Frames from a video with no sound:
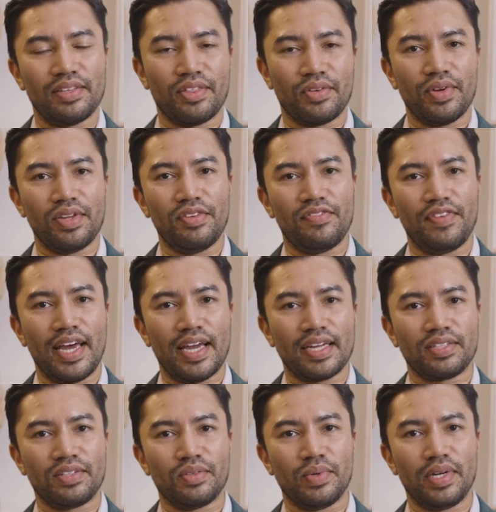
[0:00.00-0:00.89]
to Three
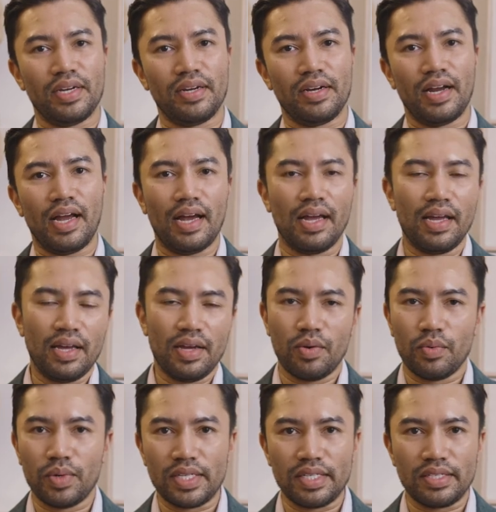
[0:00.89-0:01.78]
Facts, where
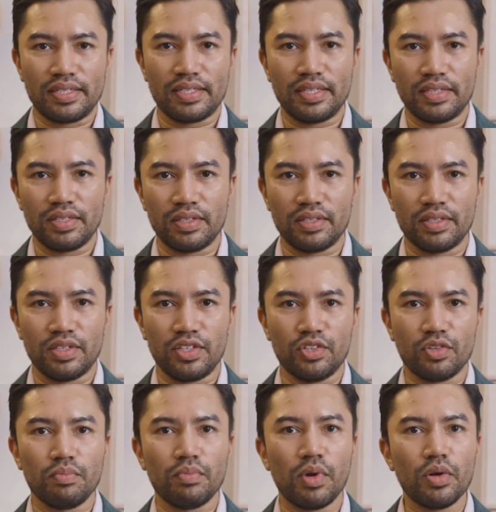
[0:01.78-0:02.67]
we distill
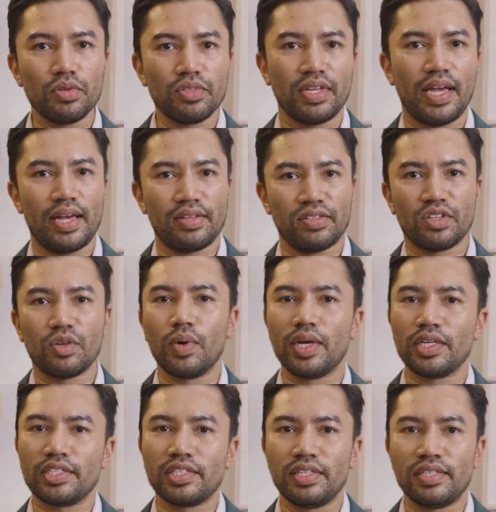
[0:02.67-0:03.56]
your most asked
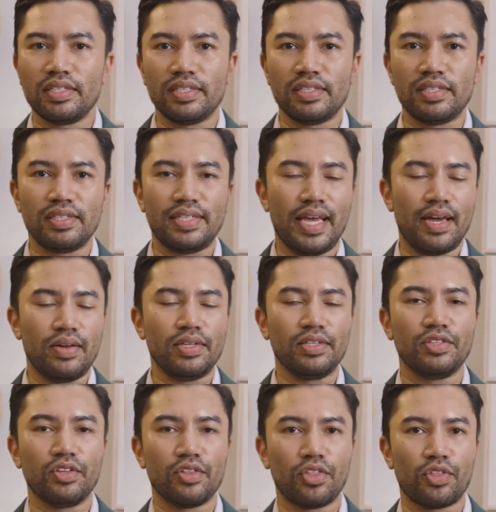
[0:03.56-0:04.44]
questions down
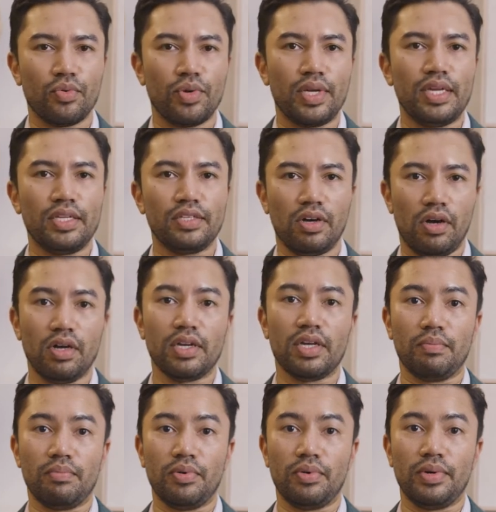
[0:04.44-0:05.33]
into three
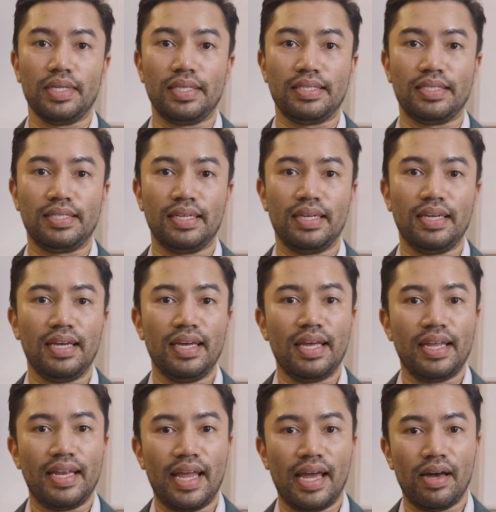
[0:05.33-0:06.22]
talking points.
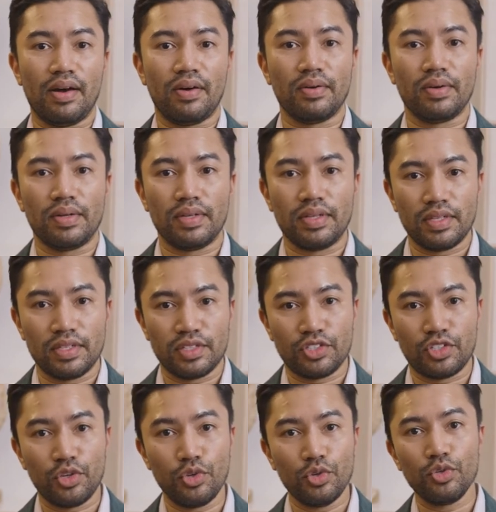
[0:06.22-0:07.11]
Now,
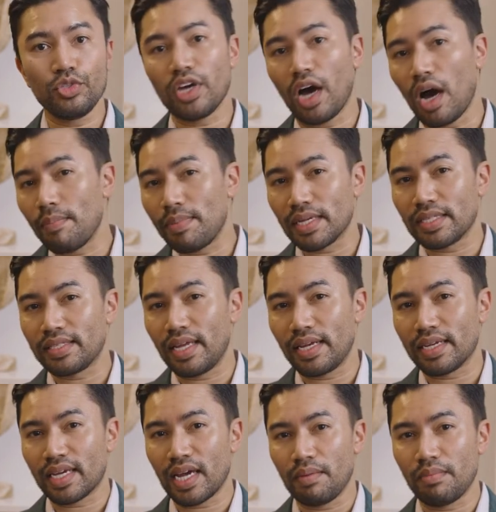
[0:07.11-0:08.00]
two topics
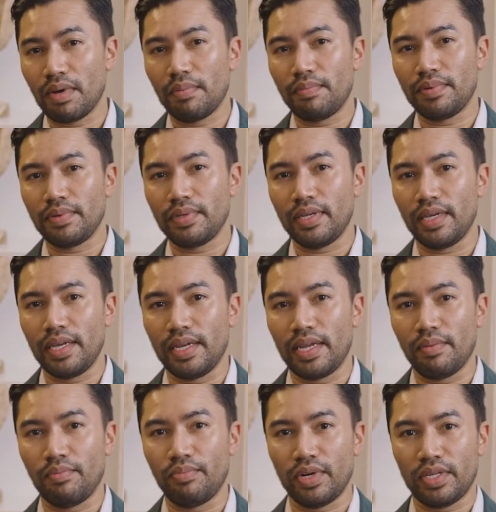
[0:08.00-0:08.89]
that come up in
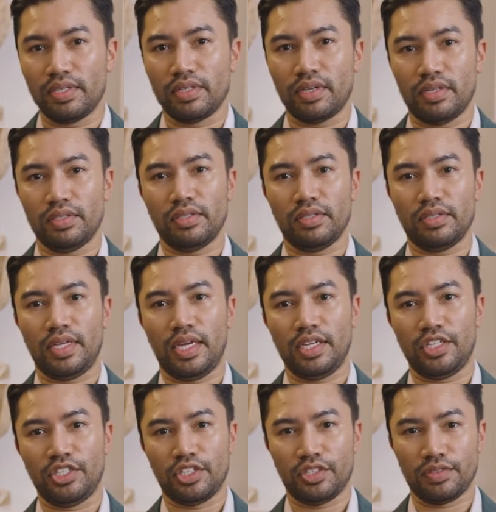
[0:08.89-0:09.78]
a breast
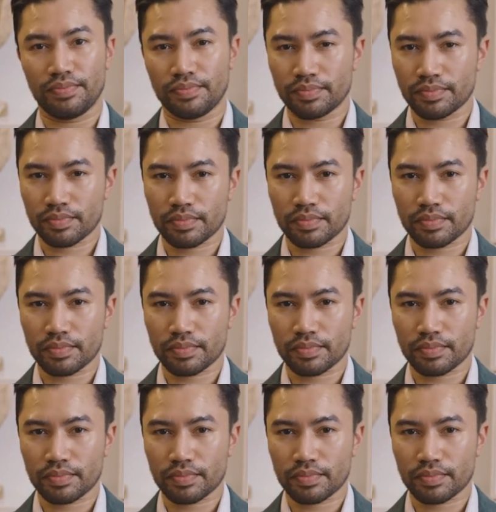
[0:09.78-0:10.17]
consultation